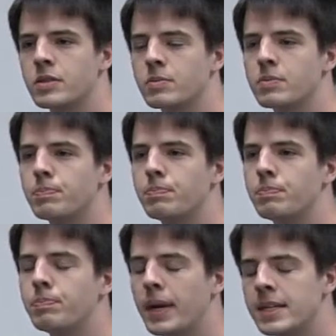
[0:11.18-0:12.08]
some
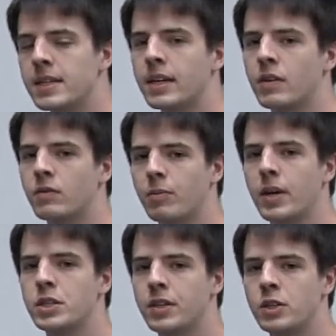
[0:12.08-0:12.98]
basic
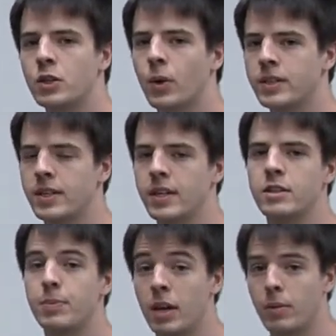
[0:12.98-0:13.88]
information that you're going to need
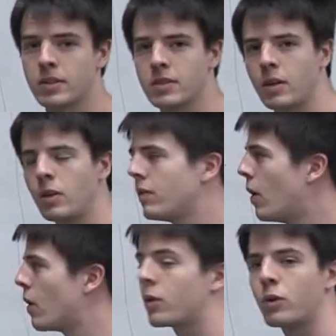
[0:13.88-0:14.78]
to be able to solve
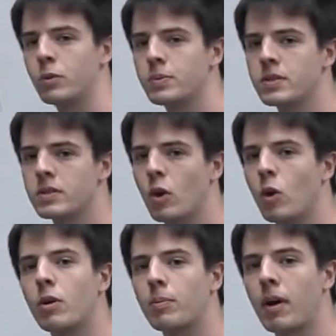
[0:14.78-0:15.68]
our group's
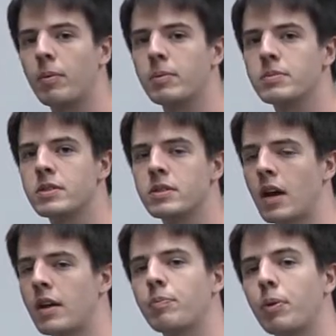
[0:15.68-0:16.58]
homework problems. It's
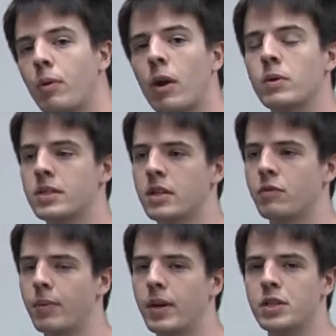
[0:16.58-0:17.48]
kind of prerequisite
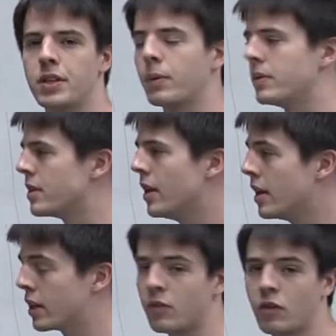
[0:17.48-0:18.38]
information that was
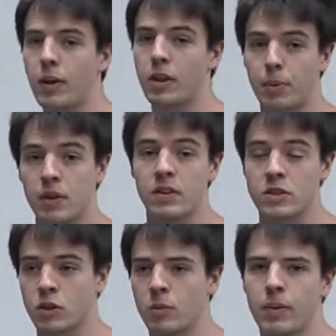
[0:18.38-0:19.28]
covered by the
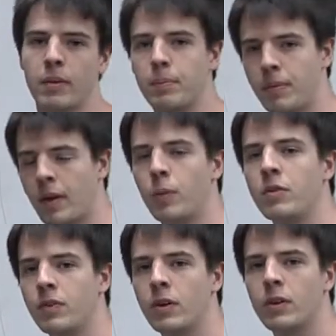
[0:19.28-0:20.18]
previous group that
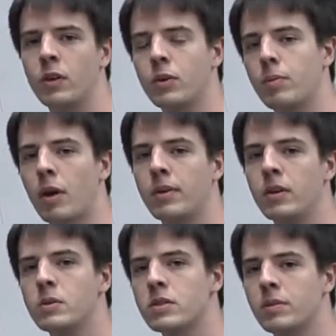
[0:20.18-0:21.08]
we feel that you could
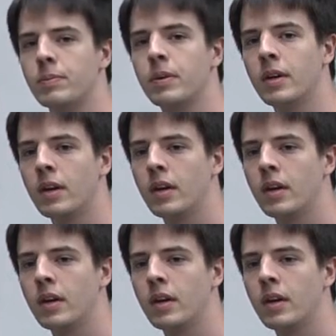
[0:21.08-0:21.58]
probably use some